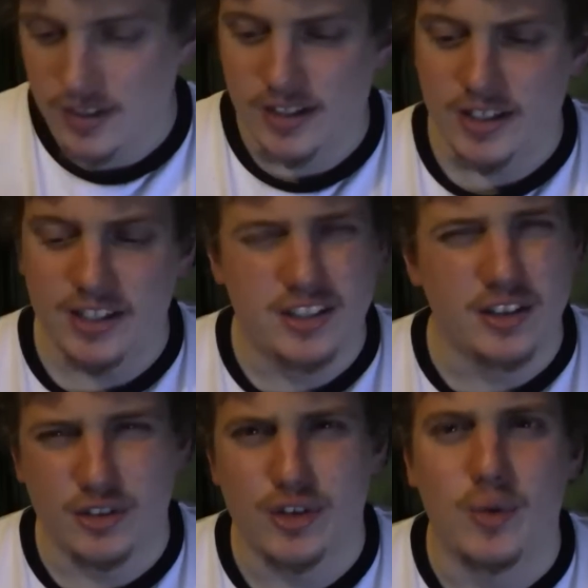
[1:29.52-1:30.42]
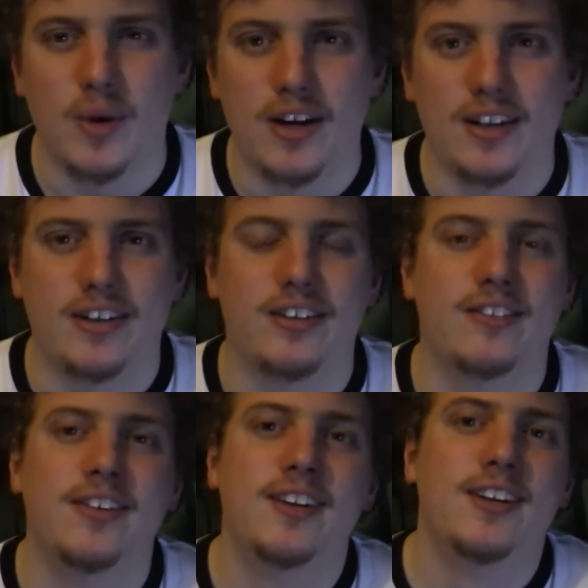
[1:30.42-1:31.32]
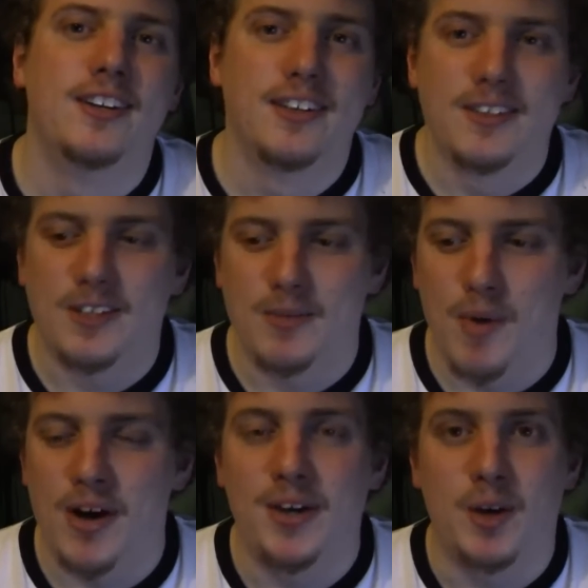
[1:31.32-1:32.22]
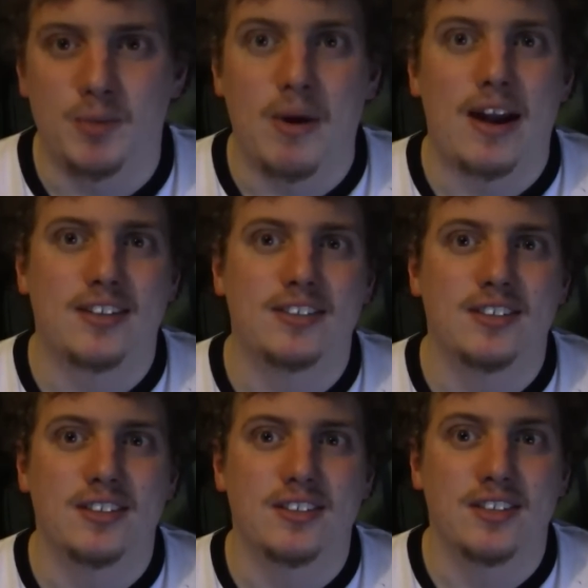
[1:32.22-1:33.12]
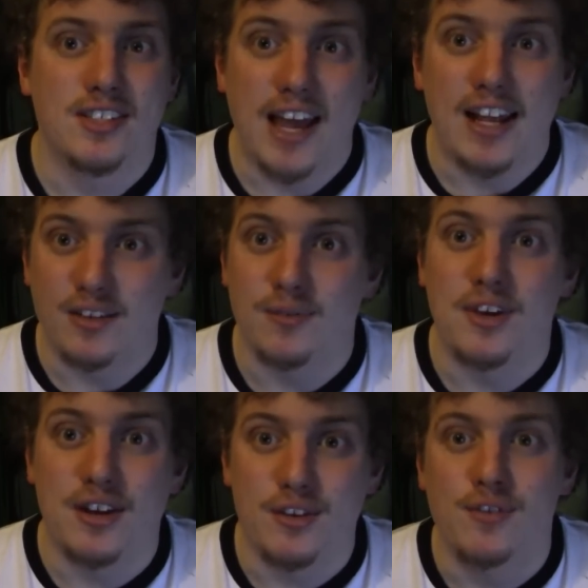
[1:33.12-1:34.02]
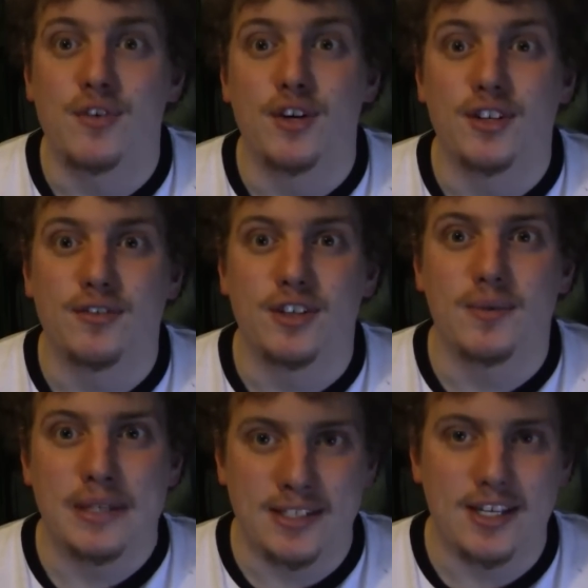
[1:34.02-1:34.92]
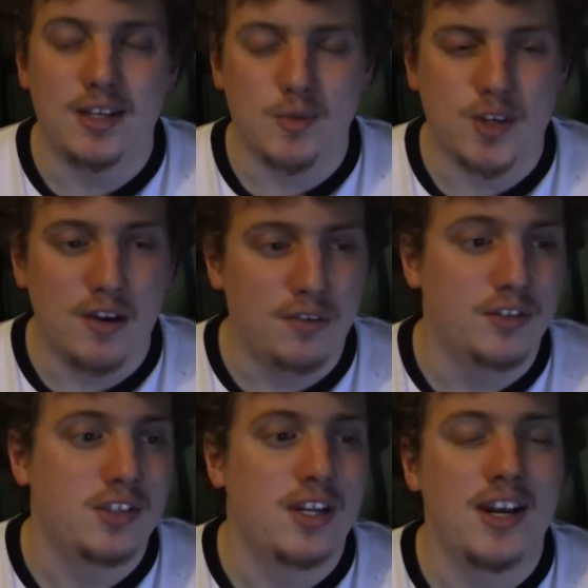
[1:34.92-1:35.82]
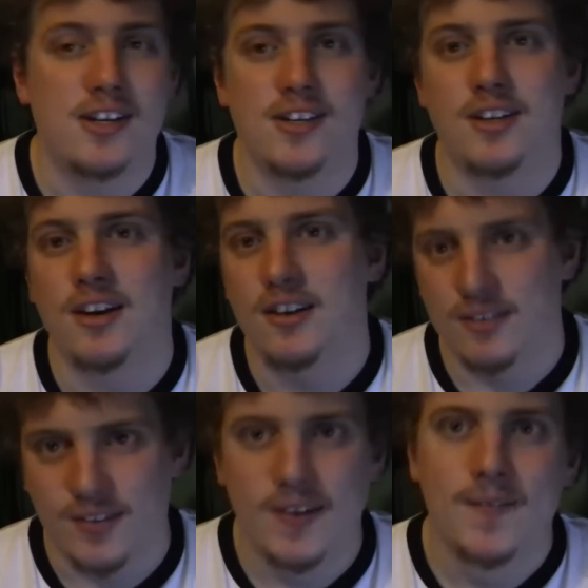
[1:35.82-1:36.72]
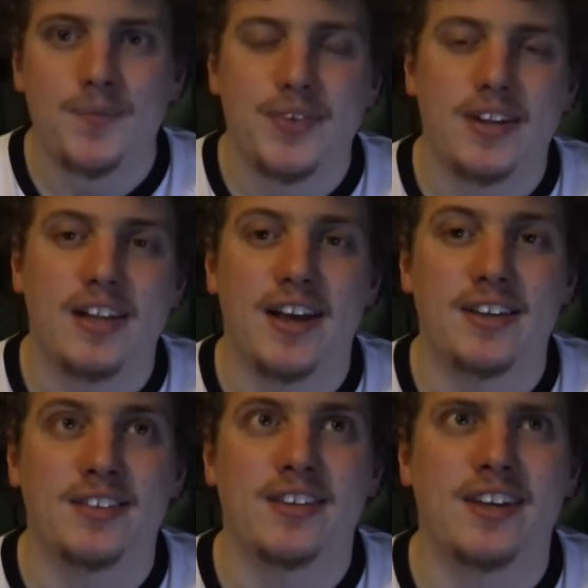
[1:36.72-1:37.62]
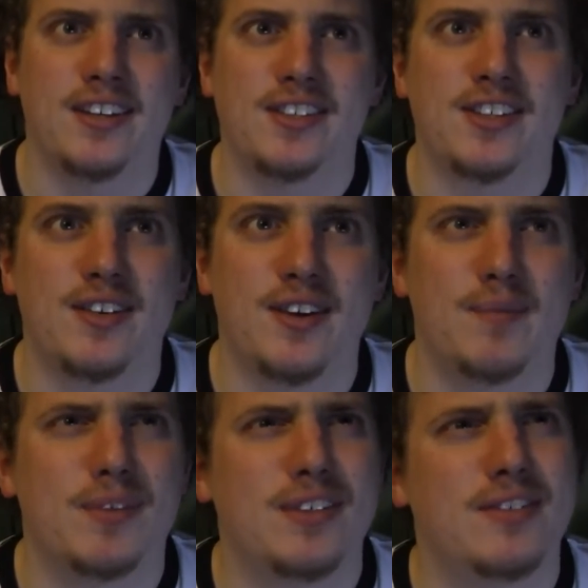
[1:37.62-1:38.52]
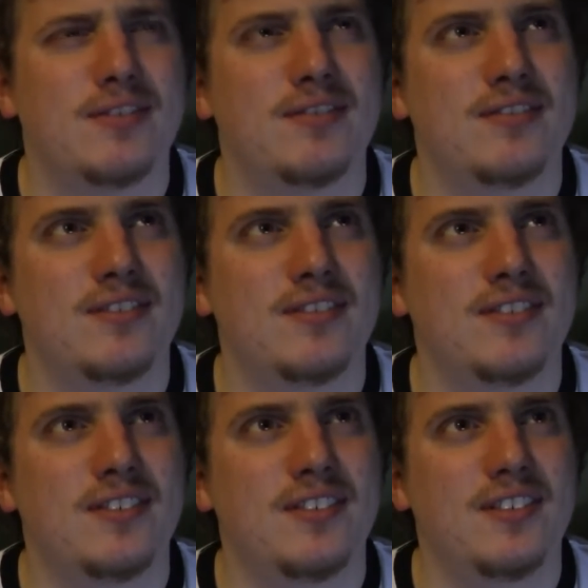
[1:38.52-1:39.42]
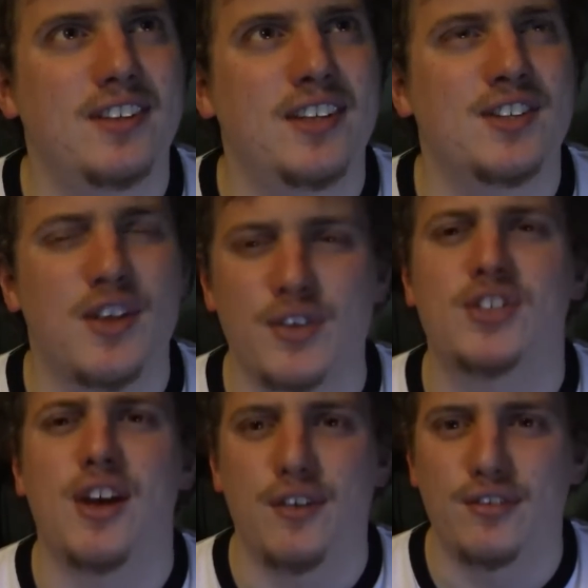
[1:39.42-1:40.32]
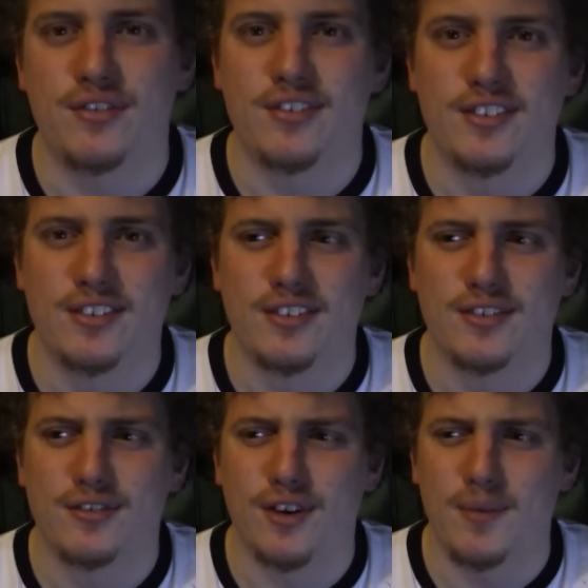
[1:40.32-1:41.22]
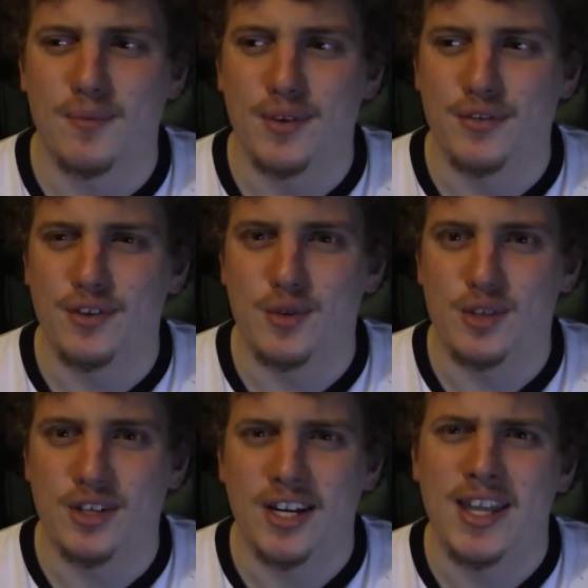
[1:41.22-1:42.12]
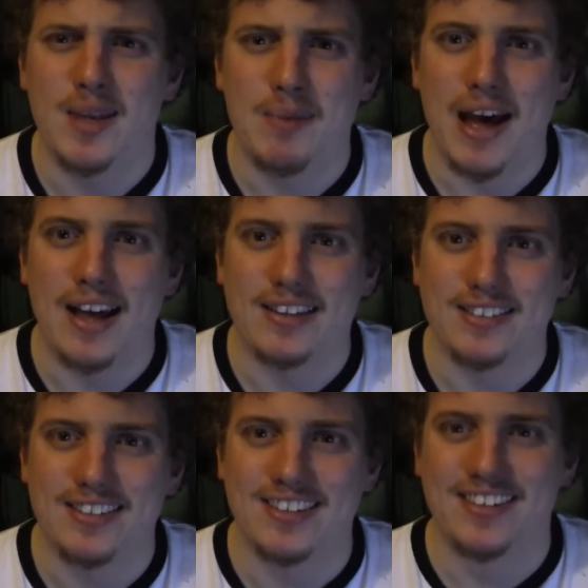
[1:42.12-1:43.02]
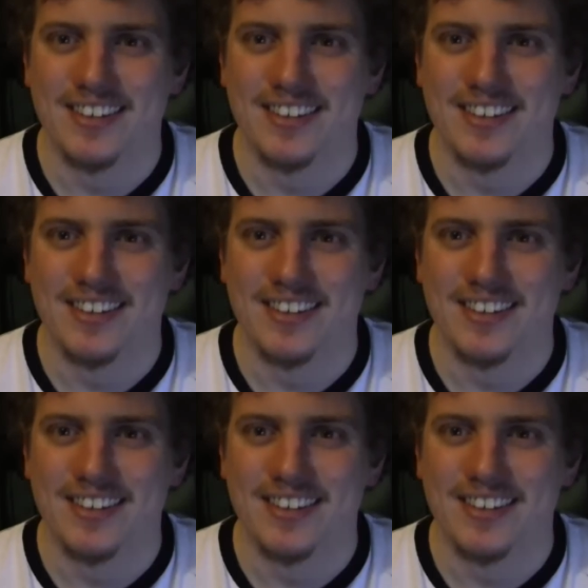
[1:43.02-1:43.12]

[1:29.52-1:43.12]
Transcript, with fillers: And it's done so well how you know Marty goes back to the the dance from the end of the first film and he sees himself on stage. He can't let his him his other self from the future in the past